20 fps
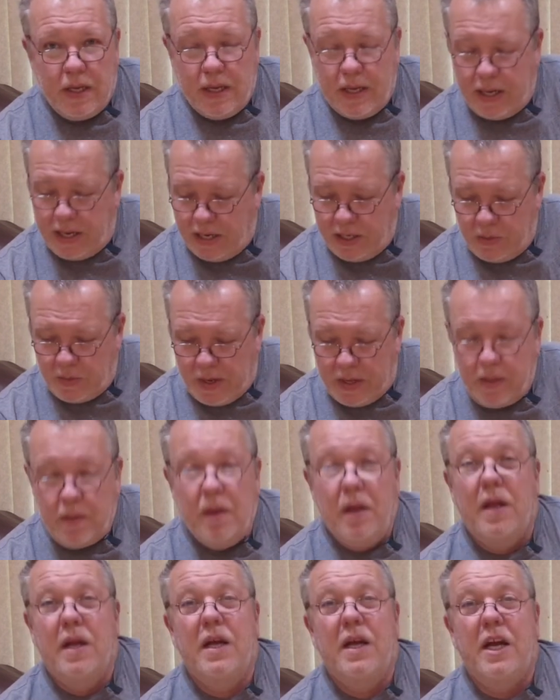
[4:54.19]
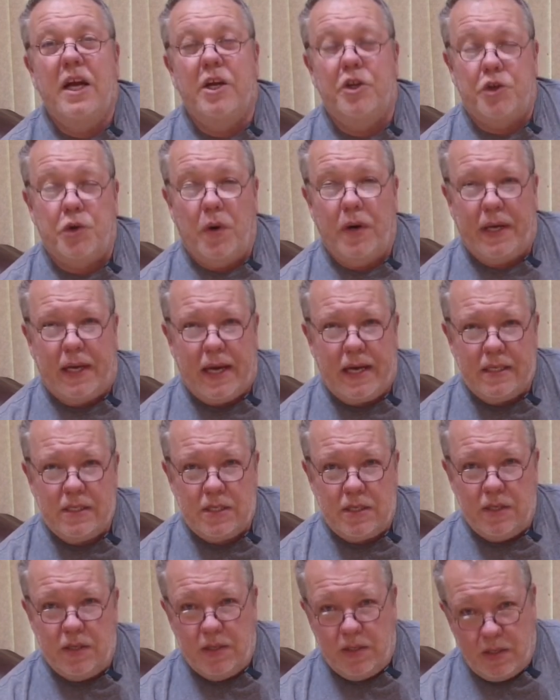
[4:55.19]
Anyway, enjoy
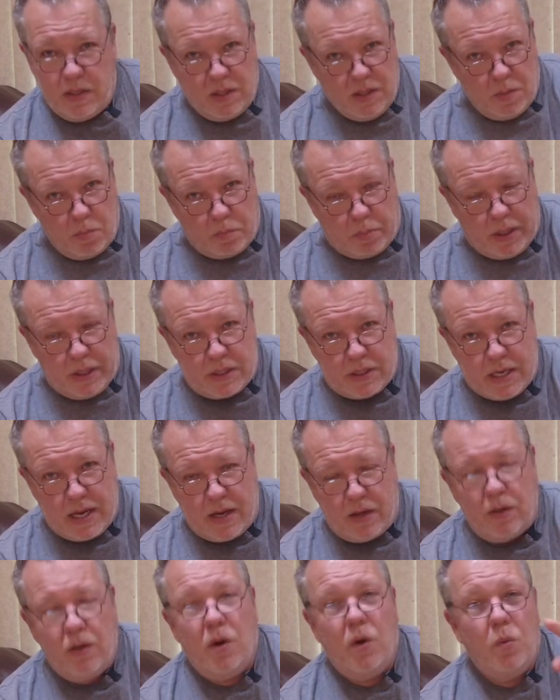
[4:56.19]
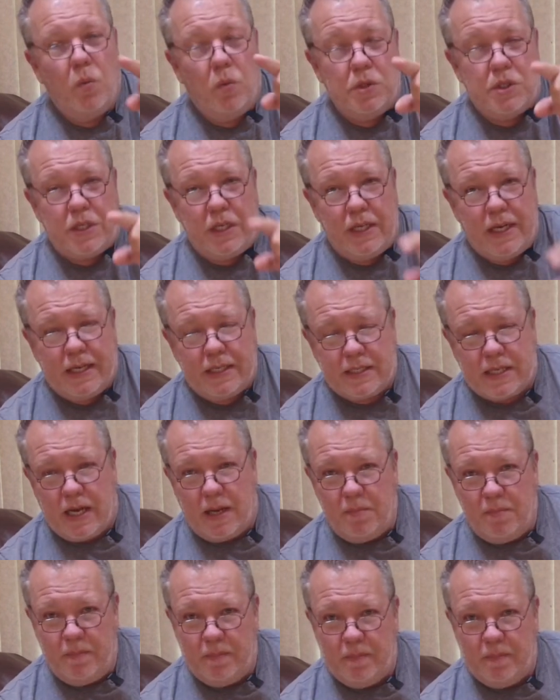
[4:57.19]
guys. Peace out. We'll see you next time.